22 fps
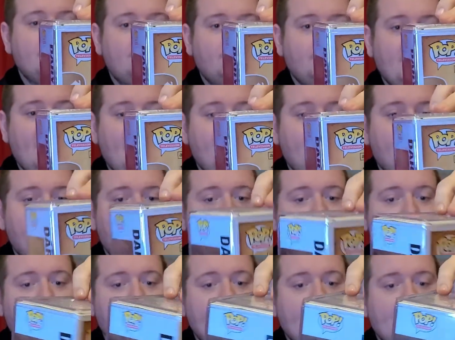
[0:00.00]
shape.
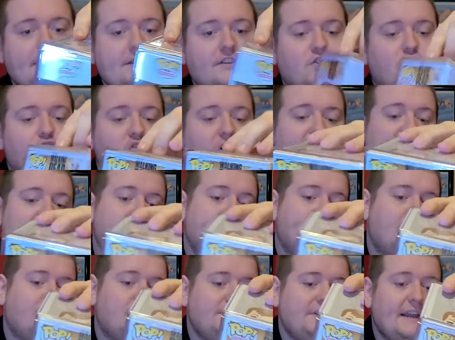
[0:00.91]
It is
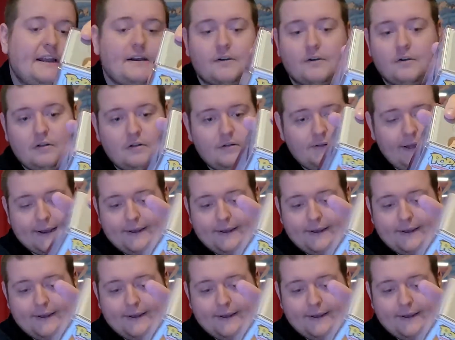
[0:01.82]
Crossbow Daryl.